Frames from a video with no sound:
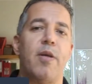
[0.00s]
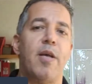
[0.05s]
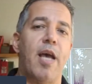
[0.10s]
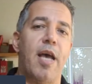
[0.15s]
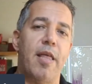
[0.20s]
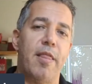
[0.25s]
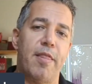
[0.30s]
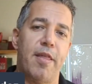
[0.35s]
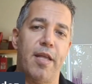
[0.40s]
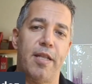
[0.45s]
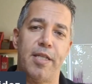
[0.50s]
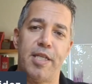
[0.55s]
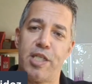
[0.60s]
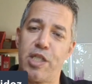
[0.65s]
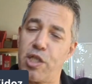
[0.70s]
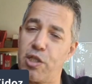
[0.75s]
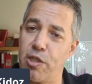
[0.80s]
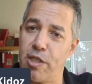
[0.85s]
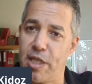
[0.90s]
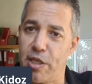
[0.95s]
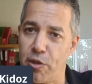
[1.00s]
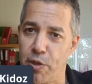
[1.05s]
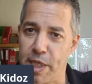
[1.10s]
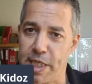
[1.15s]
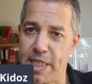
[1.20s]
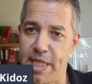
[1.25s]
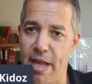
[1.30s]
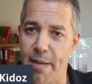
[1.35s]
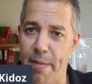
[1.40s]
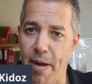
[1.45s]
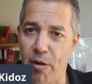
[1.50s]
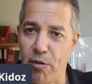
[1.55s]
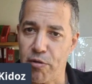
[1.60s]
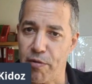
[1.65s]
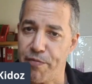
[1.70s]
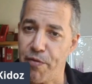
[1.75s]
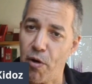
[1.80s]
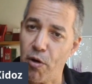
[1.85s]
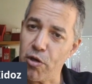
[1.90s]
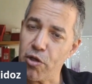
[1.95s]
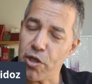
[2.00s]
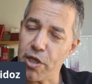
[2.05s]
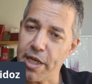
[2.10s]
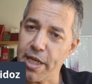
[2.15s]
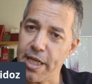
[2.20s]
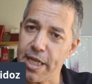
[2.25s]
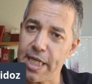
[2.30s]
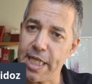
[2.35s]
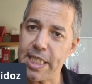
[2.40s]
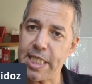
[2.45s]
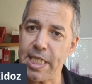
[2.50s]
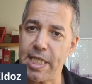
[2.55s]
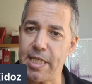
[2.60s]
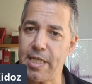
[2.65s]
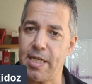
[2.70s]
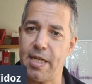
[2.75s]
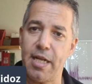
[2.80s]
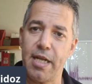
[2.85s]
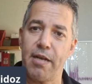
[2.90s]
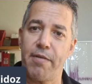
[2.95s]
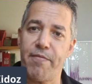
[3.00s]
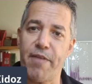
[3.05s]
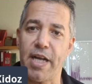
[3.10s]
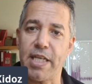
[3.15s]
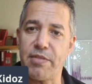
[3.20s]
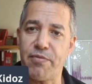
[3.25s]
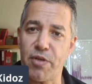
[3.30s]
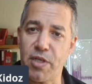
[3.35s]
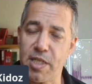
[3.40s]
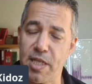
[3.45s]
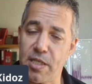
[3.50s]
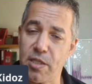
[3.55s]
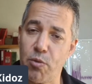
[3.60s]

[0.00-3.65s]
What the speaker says: and then decrease the amount of older kids, and vice versa.